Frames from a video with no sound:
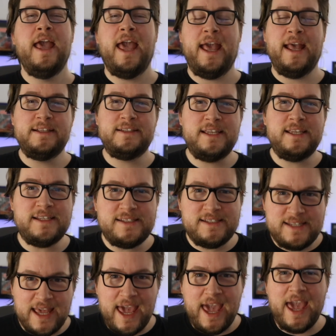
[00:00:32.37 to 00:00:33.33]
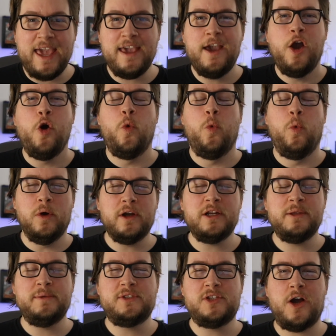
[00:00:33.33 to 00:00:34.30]
And today, we're
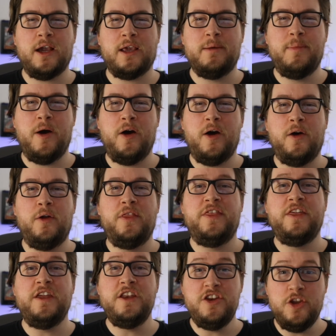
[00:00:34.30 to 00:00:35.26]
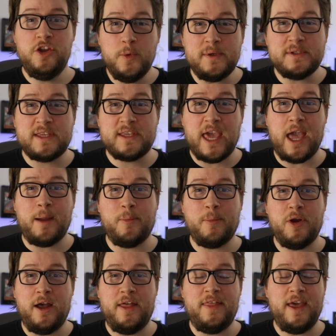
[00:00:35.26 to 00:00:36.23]
gonna be talking about the newest
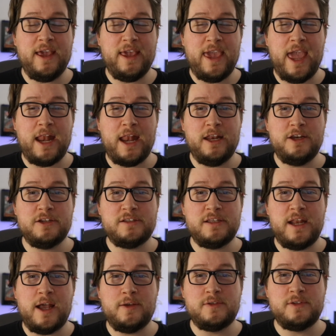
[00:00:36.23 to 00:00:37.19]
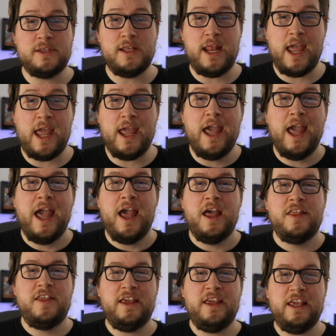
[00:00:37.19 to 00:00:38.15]
camera that Canon just announced today, the